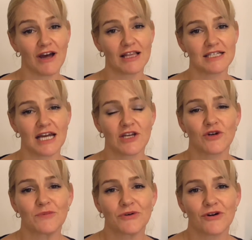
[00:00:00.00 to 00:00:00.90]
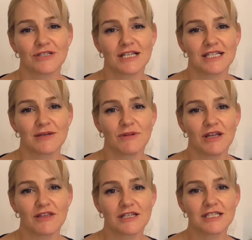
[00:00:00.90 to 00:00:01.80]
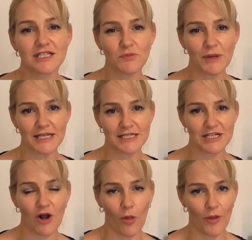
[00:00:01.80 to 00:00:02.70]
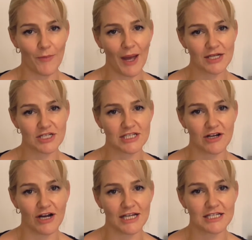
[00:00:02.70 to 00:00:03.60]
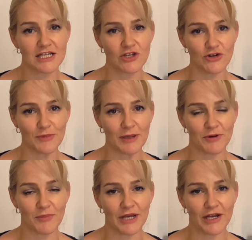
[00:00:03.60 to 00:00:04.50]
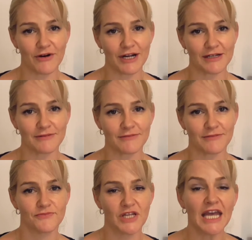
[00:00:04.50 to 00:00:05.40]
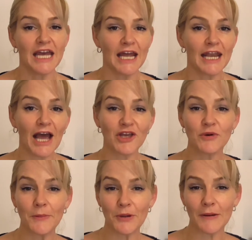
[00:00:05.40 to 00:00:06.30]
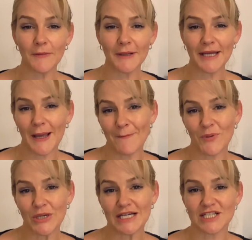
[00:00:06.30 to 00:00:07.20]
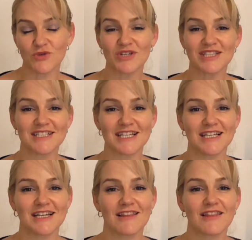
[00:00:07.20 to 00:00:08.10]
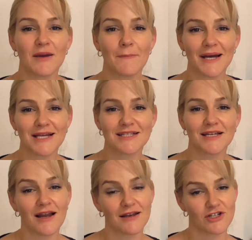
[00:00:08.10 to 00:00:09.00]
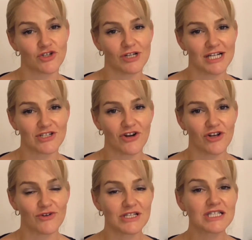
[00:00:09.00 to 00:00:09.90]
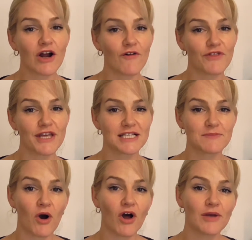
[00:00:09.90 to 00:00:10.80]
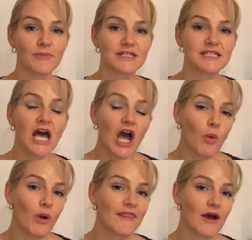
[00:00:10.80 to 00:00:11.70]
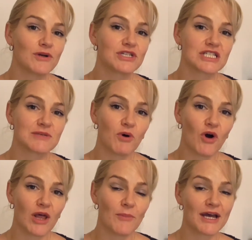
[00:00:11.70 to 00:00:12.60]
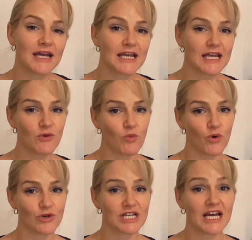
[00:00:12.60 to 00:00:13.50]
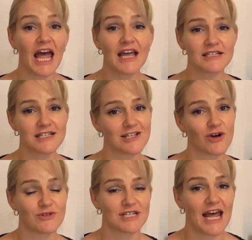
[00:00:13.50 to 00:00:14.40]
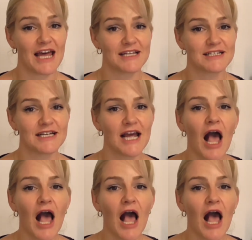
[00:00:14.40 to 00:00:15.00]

validate your processing methods depending on the batch size that you'll be preparing. Now you were probably impressed with seeing the amazing electrolyte tolerance of these polymers when they were just polymer in water and salt added.